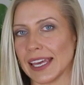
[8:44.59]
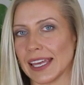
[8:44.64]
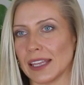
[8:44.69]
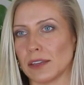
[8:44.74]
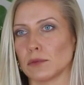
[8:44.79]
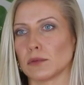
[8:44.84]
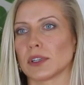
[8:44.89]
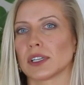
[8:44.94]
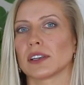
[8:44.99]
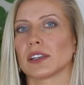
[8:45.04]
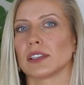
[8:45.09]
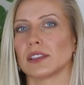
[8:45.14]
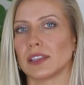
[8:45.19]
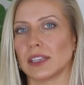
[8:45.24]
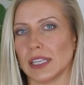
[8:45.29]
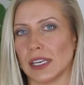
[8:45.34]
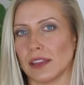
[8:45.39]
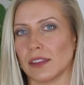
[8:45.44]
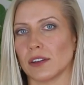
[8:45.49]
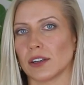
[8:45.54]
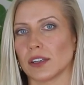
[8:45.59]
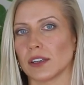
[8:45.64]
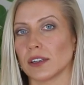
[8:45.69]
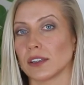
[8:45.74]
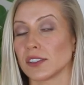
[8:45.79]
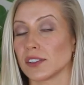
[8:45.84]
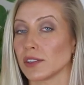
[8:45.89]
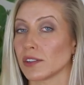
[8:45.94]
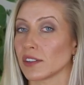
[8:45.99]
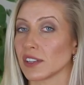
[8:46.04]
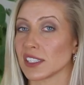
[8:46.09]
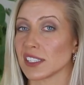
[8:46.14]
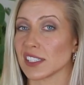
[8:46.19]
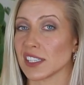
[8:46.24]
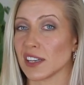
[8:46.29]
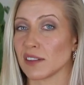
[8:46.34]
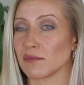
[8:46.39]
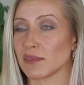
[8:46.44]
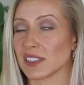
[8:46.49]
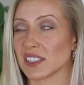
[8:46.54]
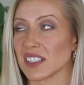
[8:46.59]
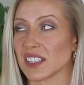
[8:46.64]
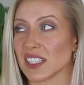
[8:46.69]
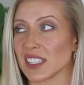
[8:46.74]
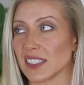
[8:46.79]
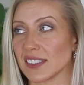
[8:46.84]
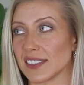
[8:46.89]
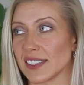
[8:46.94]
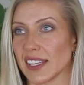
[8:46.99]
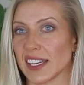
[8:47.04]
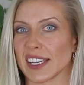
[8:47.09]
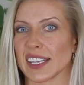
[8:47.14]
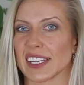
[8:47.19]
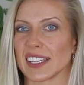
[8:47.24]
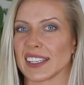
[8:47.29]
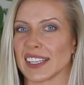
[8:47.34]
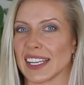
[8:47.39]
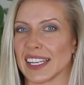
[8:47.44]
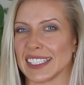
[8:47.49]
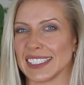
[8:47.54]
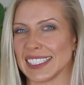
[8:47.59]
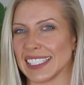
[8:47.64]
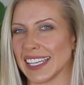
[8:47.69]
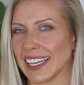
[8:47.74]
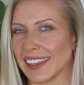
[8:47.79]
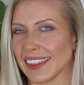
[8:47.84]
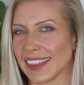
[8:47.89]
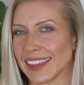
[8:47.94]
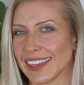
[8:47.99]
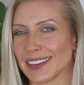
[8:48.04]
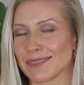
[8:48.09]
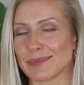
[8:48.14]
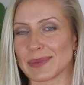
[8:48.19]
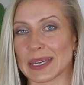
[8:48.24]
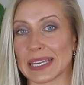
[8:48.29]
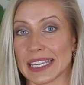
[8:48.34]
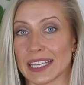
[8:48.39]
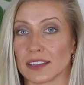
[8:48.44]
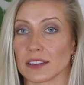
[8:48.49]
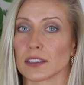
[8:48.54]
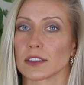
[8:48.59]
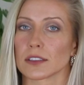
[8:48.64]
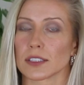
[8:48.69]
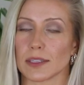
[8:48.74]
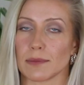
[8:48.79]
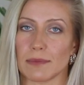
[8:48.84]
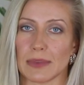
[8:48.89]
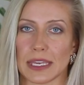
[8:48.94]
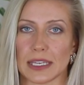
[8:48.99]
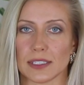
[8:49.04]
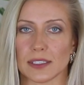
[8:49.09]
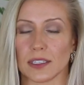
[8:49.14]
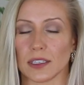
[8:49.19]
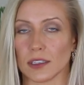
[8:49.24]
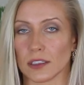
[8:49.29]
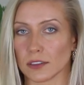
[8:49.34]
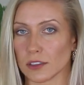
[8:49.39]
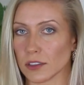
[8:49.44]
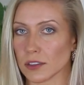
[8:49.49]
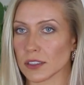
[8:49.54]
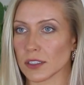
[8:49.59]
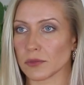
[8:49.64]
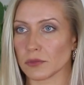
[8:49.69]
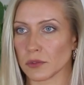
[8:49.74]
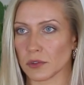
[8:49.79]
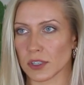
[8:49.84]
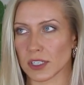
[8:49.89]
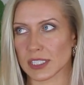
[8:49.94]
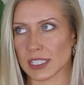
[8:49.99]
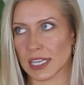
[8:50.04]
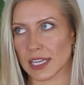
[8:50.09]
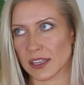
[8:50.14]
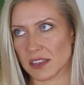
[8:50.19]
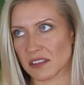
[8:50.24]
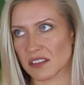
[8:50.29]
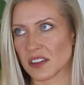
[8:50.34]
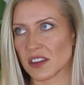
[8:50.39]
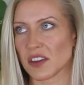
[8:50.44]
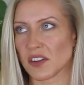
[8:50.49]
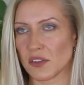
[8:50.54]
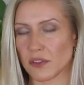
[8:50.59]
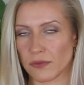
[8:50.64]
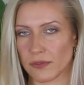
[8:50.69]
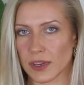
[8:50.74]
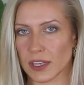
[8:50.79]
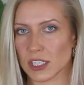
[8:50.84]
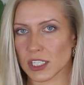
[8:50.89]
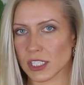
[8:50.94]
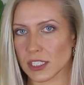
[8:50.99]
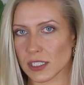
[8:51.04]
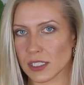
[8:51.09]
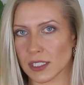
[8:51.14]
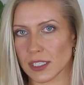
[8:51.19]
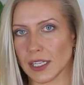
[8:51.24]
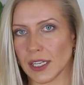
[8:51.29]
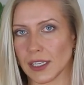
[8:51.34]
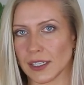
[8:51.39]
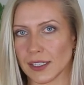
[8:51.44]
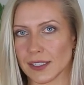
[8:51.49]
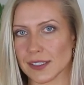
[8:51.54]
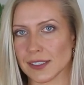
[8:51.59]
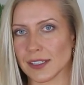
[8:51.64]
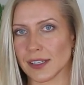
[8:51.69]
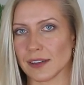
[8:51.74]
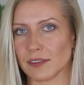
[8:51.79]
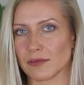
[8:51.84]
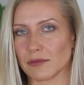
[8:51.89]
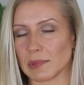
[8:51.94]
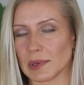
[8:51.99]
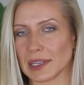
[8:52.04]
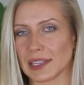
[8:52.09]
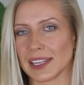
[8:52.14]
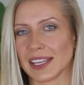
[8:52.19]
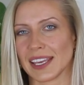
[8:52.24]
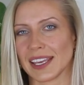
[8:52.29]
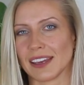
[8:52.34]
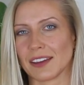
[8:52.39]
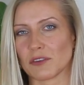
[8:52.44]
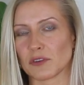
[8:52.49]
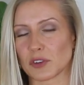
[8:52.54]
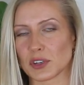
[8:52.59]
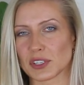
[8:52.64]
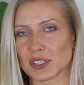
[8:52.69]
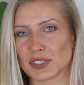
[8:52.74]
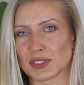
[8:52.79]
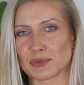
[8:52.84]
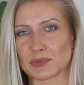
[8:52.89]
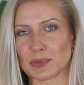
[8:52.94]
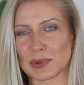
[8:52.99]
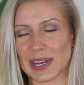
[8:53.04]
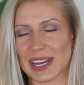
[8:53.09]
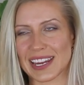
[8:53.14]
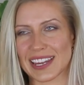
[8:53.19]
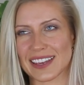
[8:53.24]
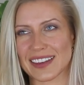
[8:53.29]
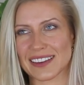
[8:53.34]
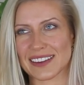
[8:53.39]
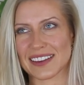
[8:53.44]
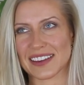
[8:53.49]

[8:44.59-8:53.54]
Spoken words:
and wearing leather during summer is not a good idea, I think. But it looks amazing. It looks, of course, like fashion kind of stuff, but for spring,